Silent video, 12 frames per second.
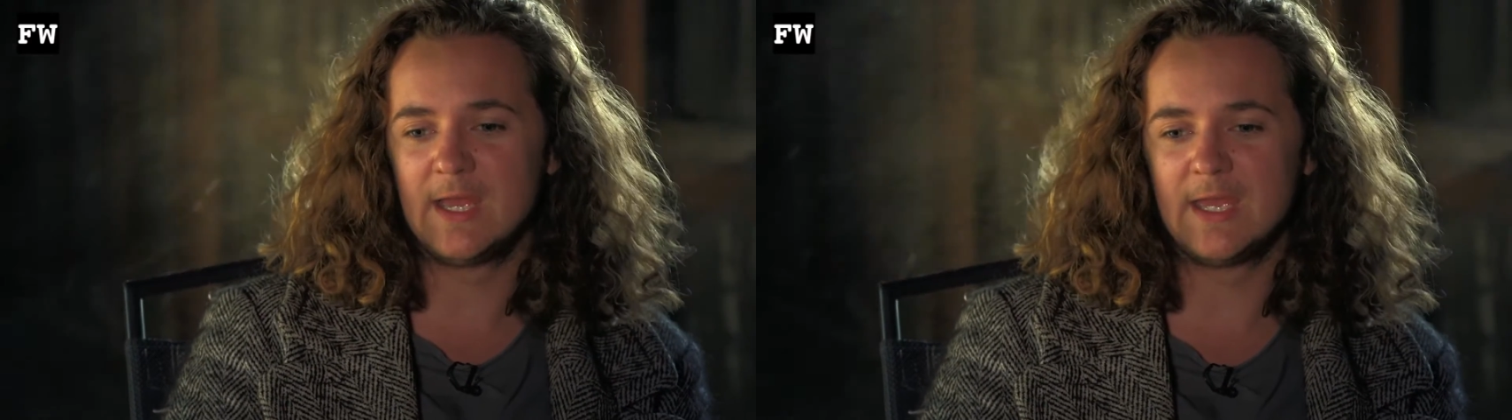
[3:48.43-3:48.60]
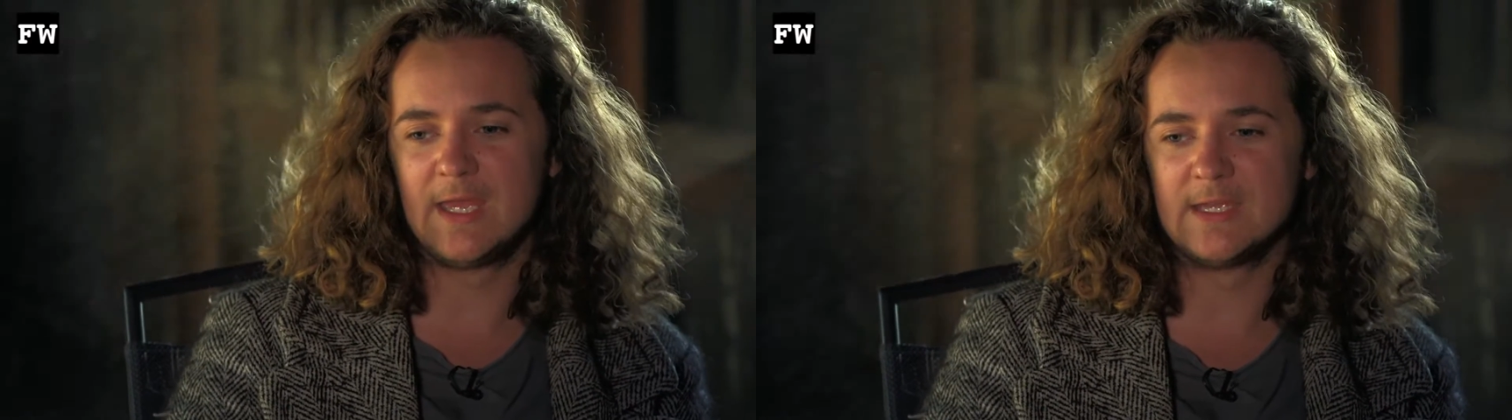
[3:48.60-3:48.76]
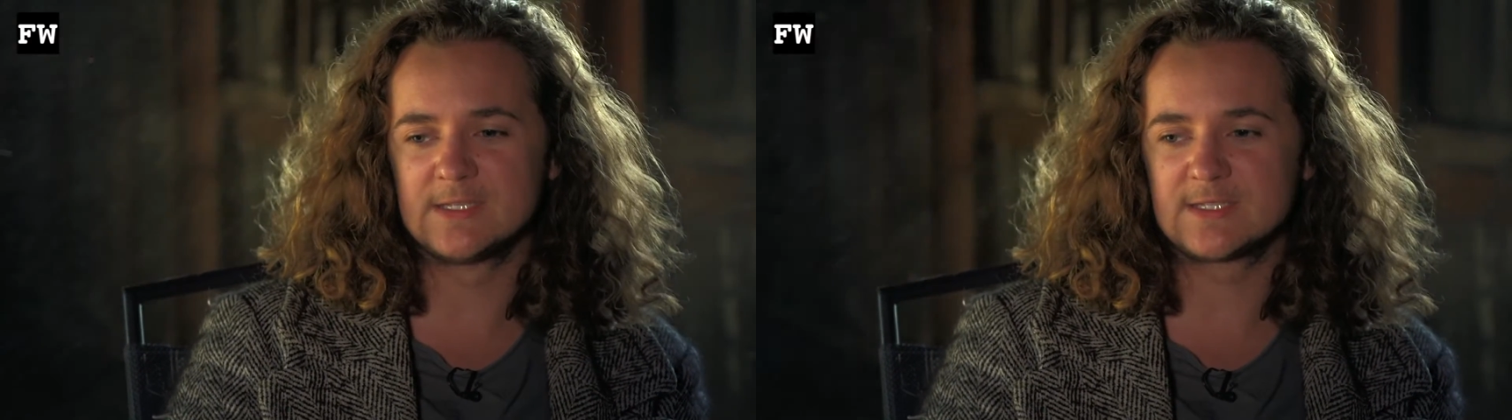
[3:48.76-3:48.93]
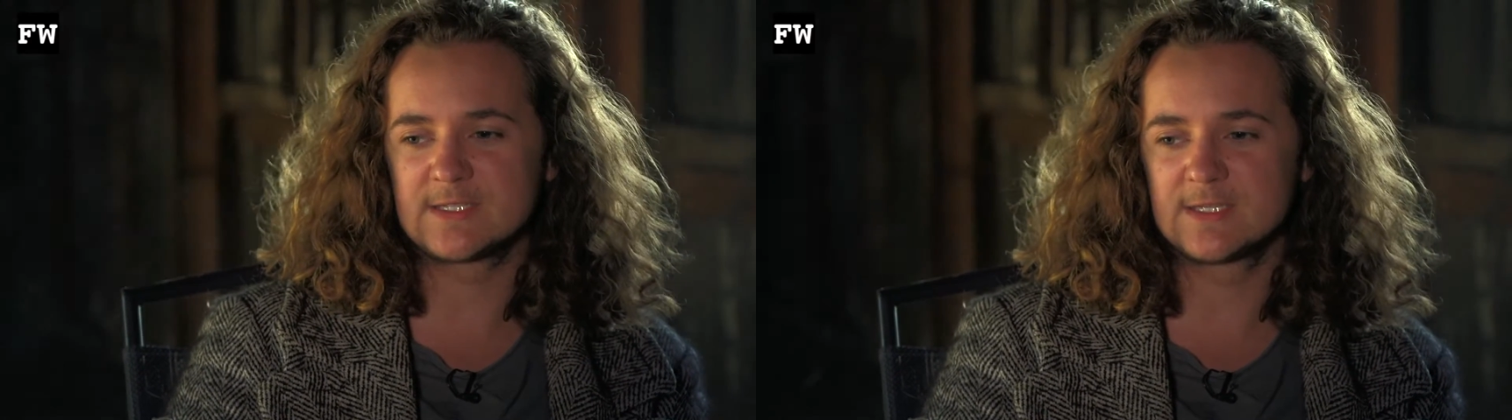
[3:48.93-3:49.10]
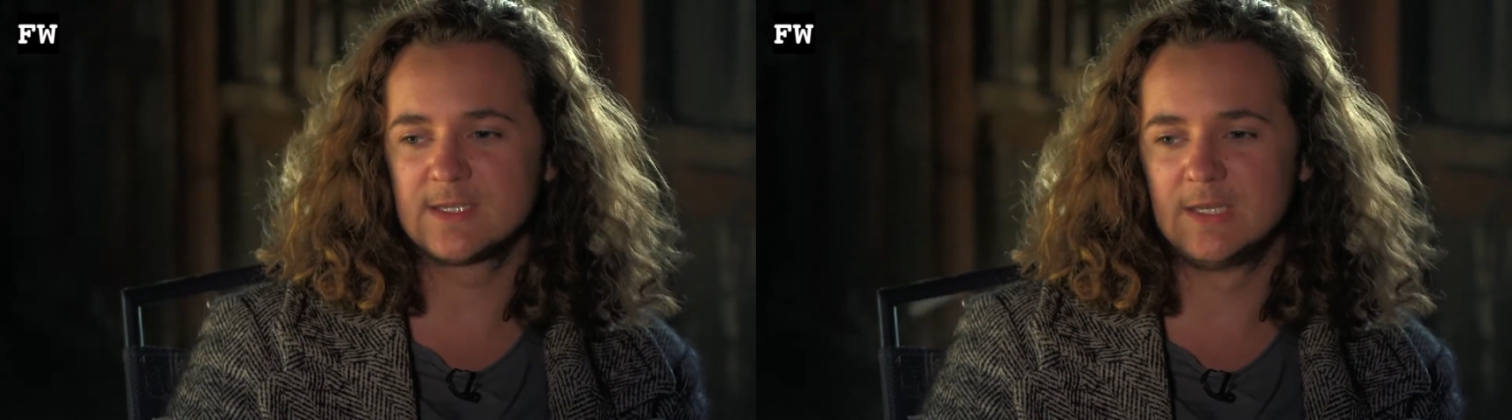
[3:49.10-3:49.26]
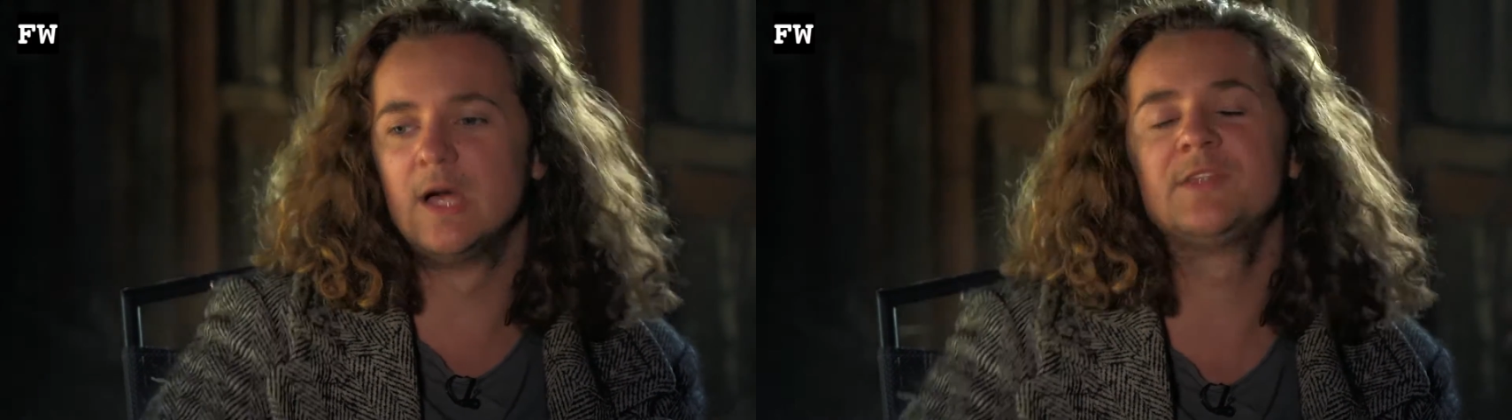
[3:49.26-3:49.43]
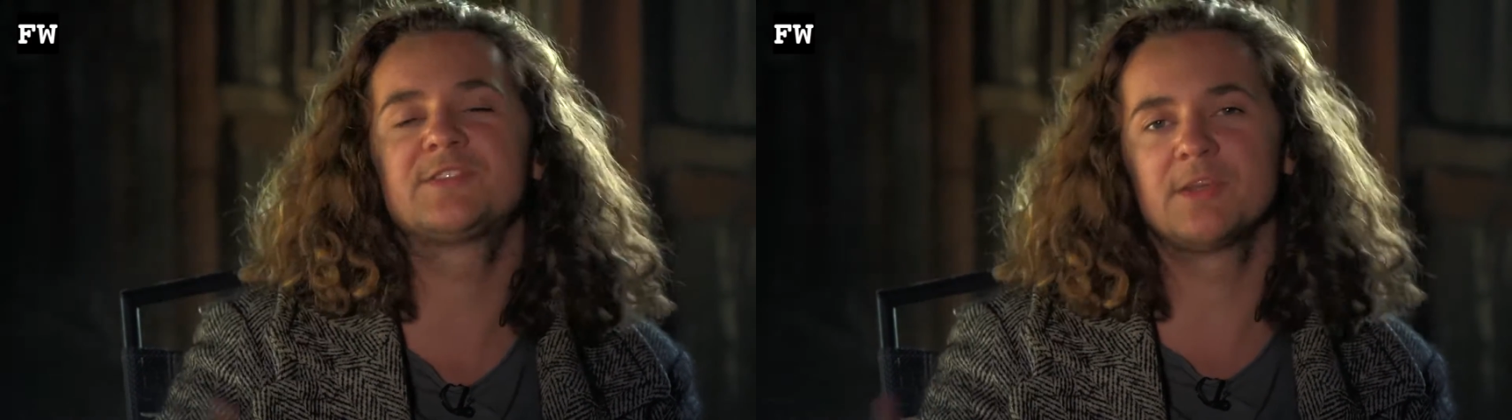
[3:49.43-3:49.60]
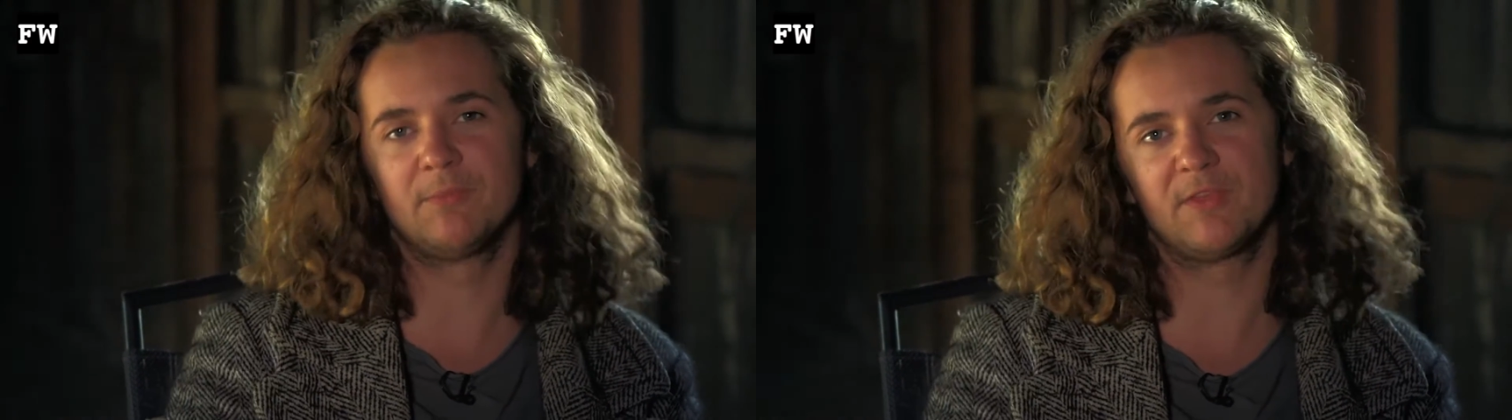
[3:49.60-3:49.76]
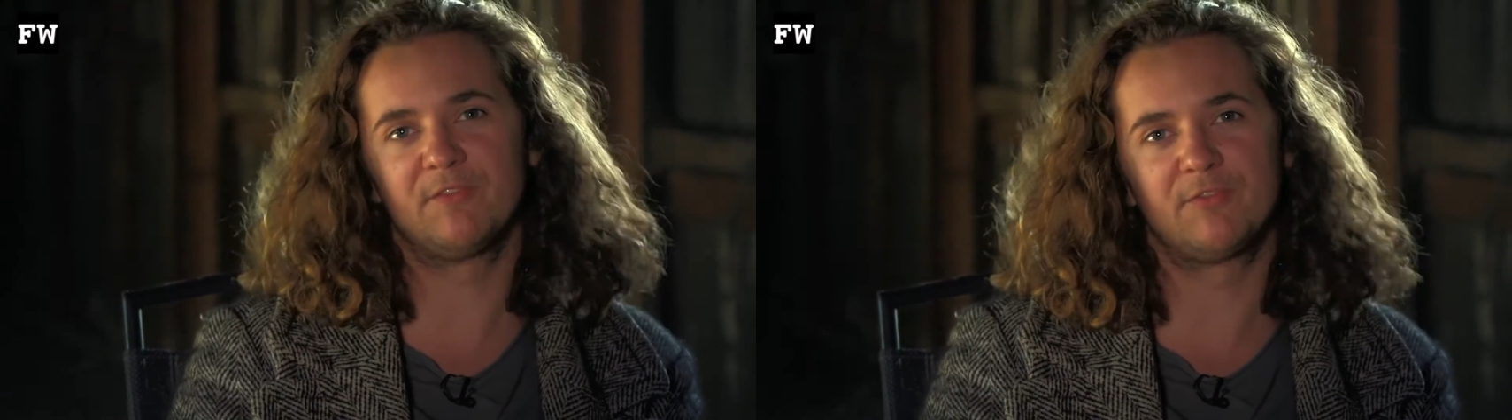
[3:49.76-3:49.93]
is learn
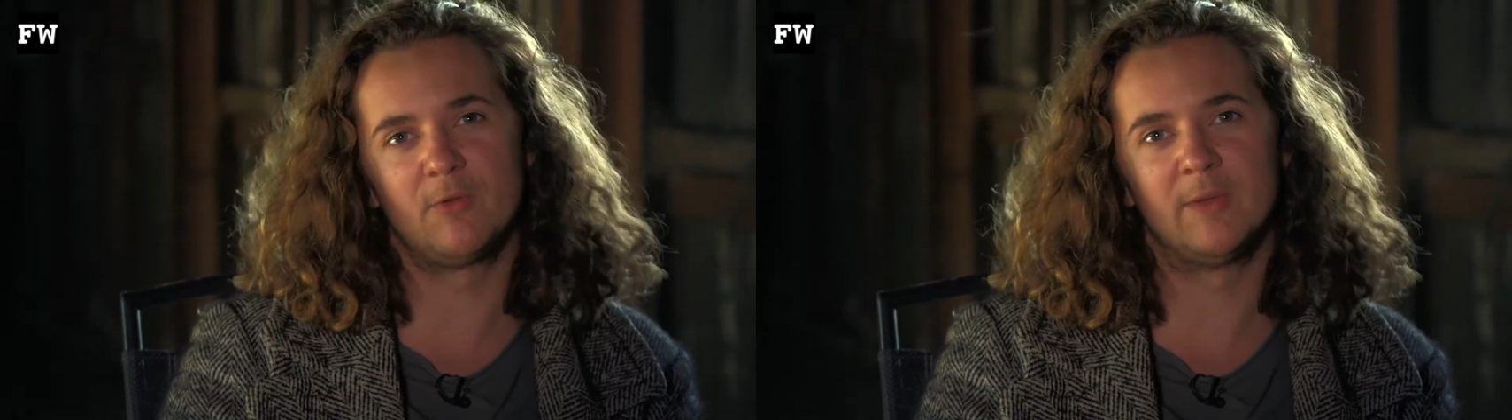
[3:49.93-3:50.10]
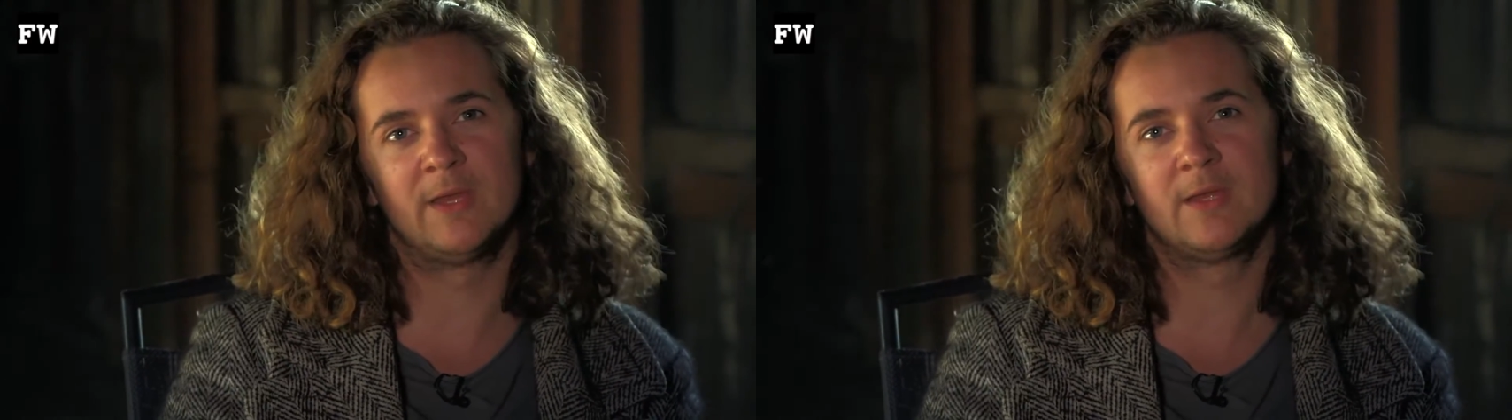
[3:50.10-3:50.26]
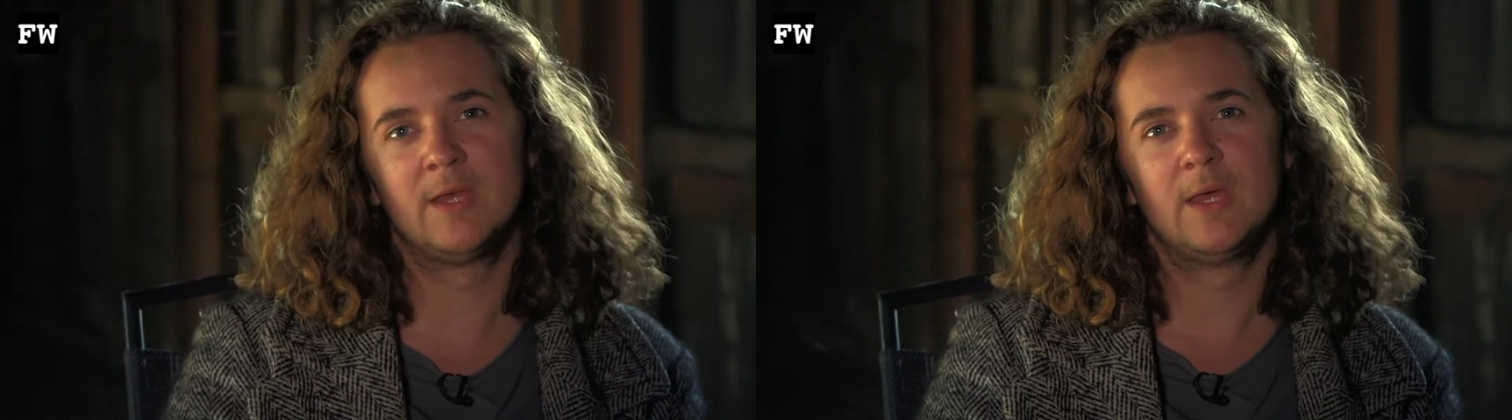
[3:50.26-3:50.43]
something from it.